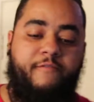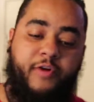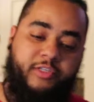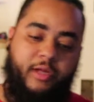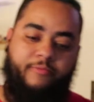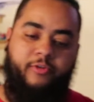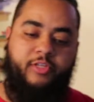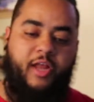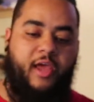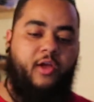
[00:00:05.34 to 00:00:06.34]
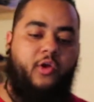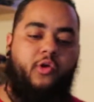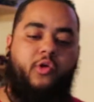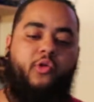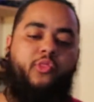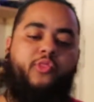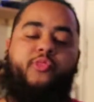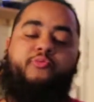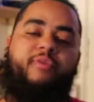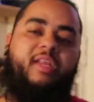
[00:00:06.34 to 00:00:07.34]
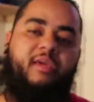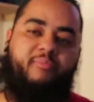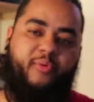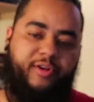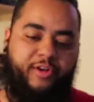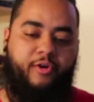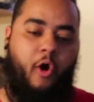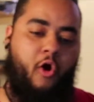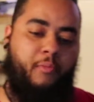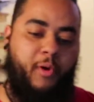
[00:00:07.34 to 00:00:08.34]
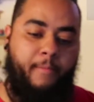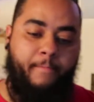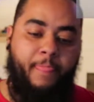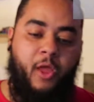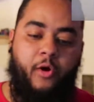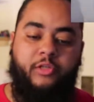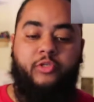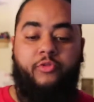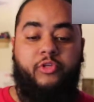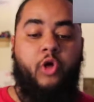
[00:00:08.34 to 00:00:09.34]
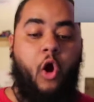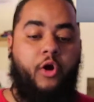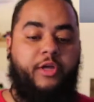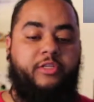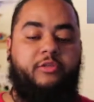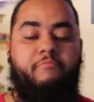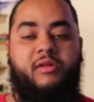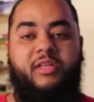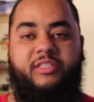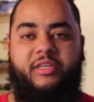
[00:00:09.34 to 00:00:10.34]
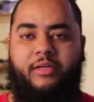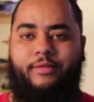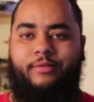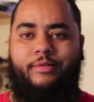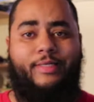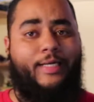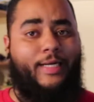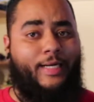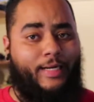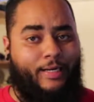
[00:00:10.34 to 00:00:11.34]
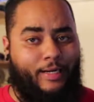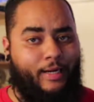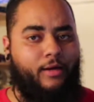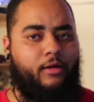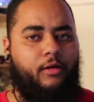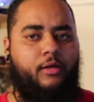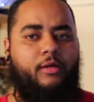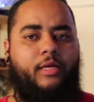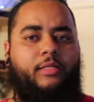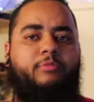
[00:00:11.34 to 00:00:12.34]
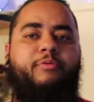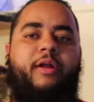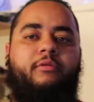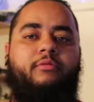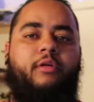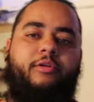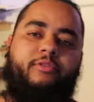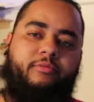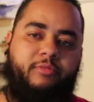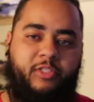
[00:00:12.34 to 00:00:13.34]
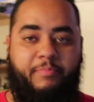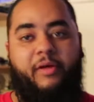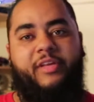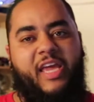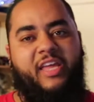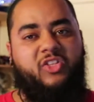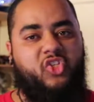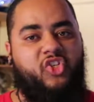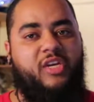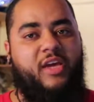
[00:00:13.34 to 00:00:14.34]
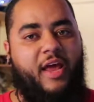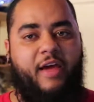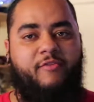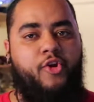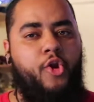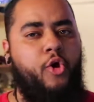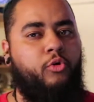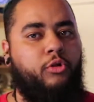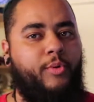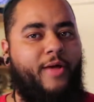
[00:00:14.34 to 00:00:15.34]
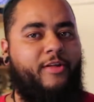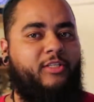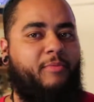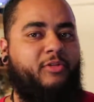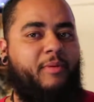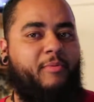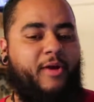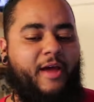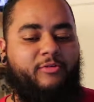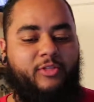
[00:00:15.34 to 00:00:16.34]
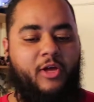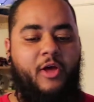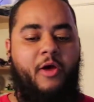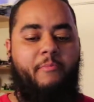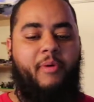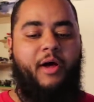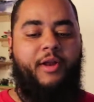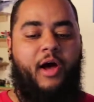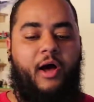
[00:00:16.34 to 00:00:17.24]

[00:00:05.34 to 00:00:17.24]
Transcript: First up for today, 3D printed armor. Alright, so this artist, Melissa it's spelled NG, and I have no clue how that's supposed to be pronounced. But